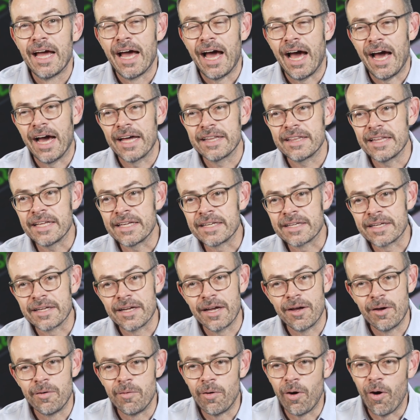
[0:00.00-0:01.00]
I think
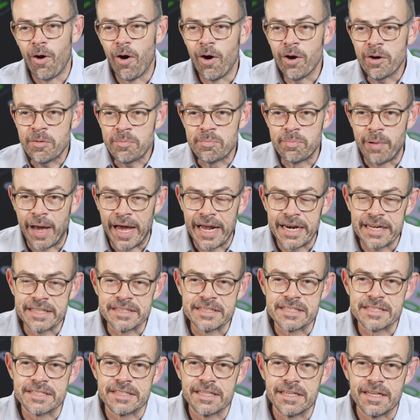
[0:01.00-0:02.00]
on
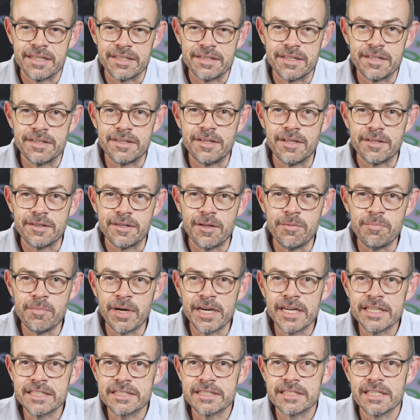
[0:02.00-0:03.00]
balance, the
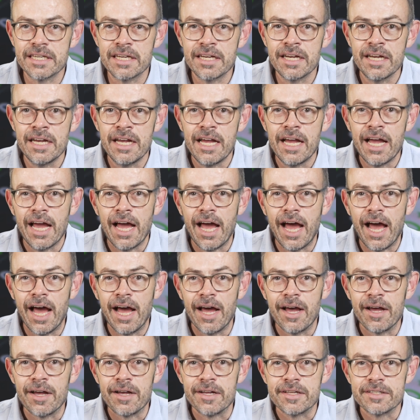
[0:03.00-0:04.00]
minister
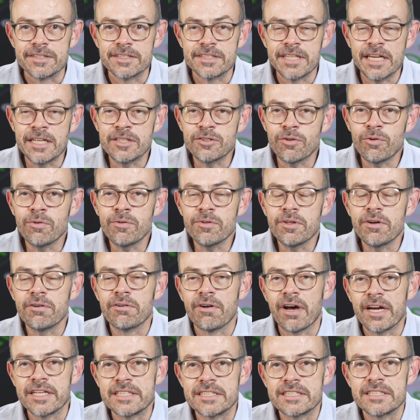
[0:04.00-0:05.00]
sent all the
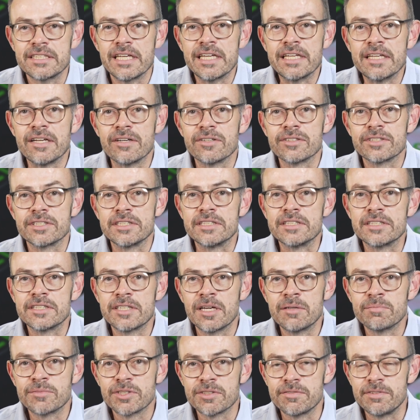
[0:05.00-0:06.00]
right signals in
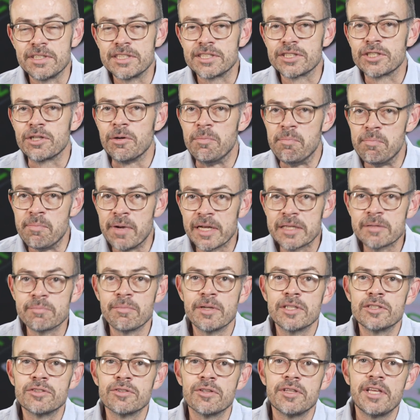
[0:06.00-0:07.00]
terms of his
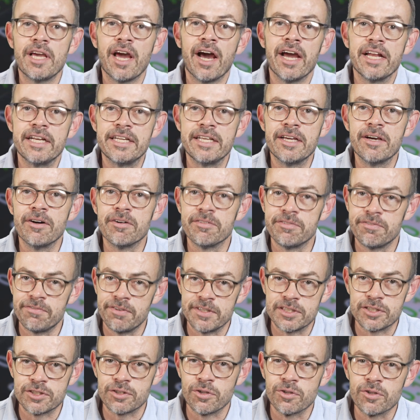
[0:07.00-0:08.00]
commitment to the idea of
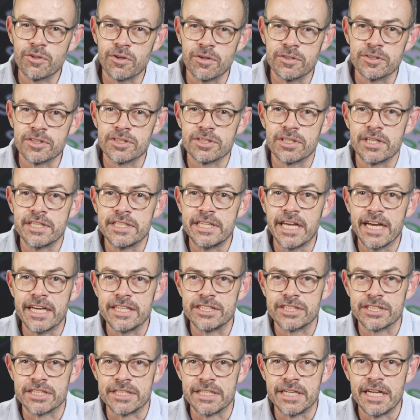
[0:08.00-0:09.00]
fiscal
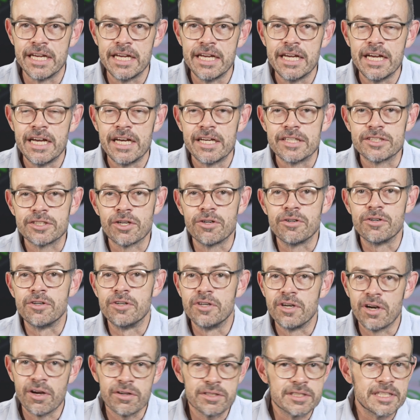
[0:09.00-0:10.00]
consolidation. So
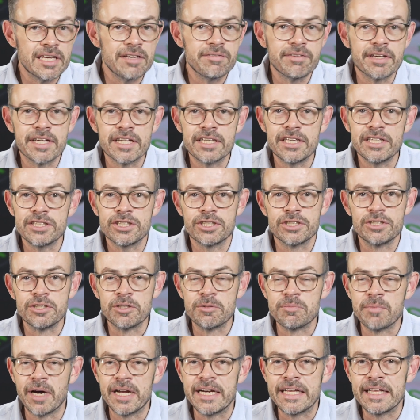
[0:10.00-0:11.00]
not giving additional
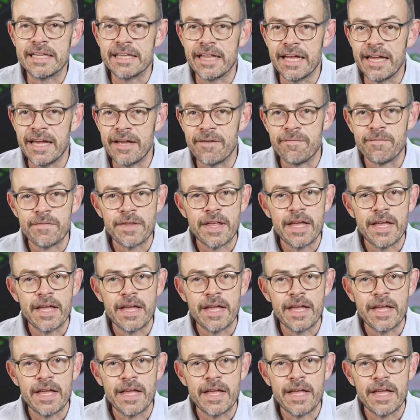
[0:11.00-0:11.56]
money there.